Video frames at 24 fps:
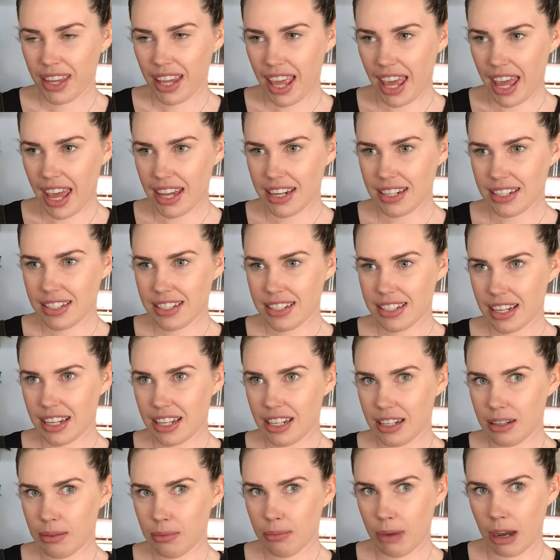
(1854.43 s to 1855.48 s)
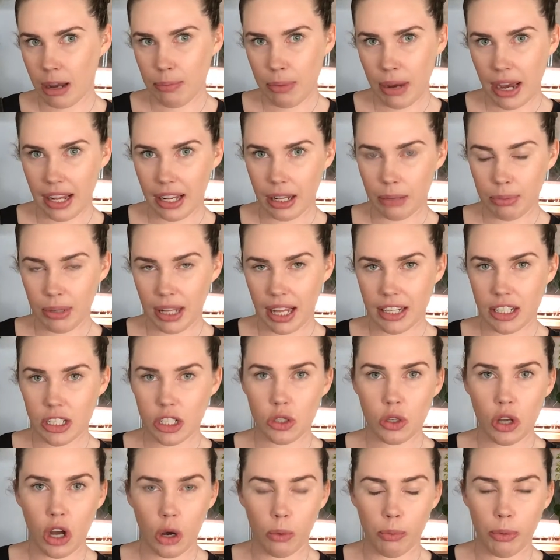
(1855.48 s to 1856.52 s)
And in my pallet planters,
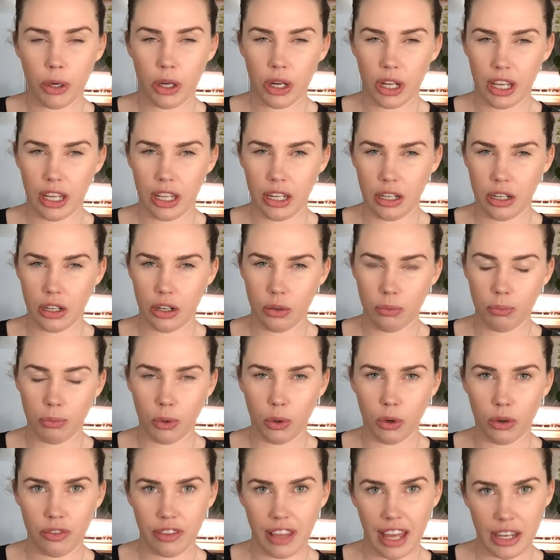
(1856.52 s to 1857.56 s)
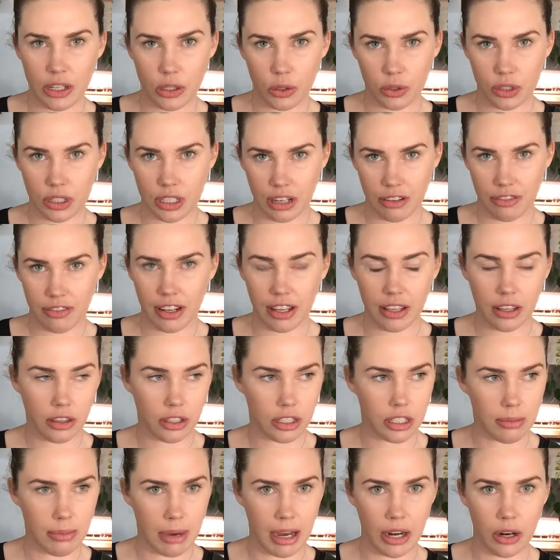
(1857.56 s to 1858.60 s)
I'll put in more of the annual stuff like the
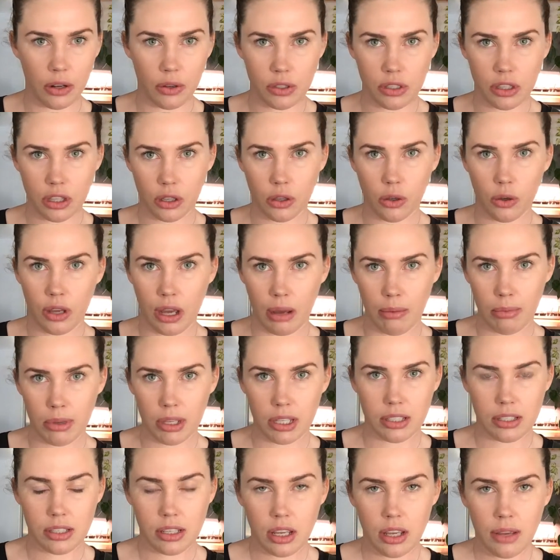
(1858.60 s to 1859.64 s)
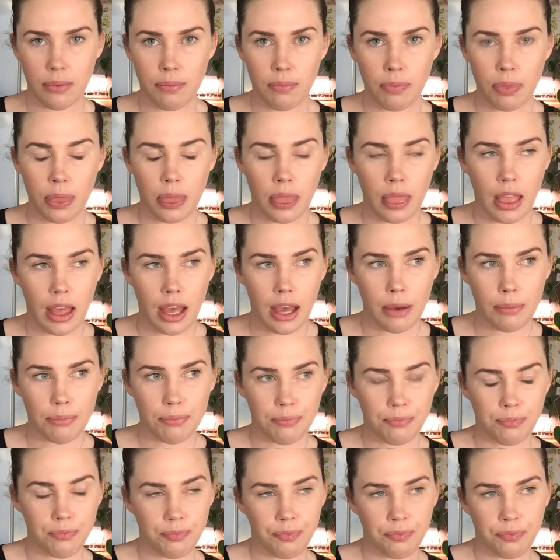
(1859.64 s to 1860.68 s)
tomatoes, the cucumbers,
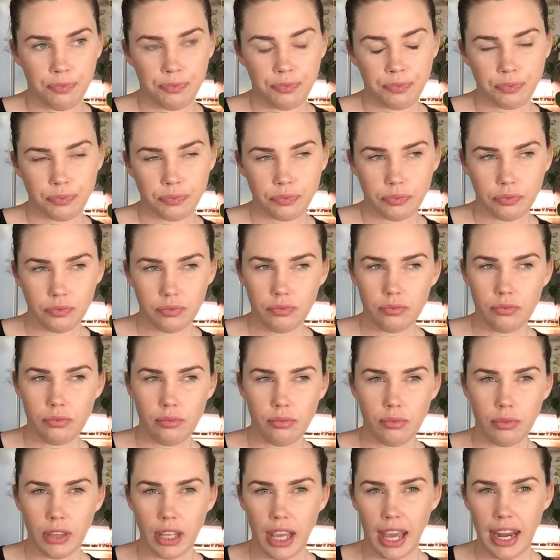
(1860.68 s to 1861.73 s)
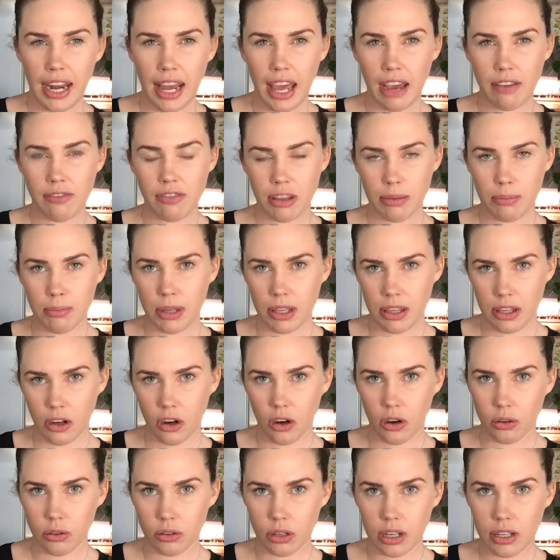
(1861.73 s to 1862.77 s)
and have them in their
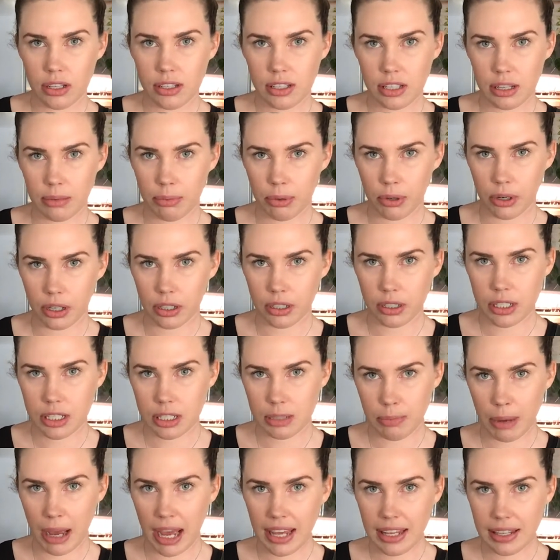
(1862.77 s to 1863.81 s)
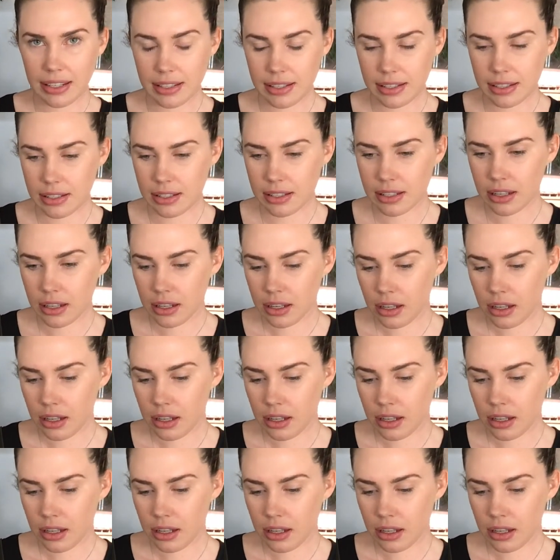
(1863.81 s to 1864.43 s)
own separate space.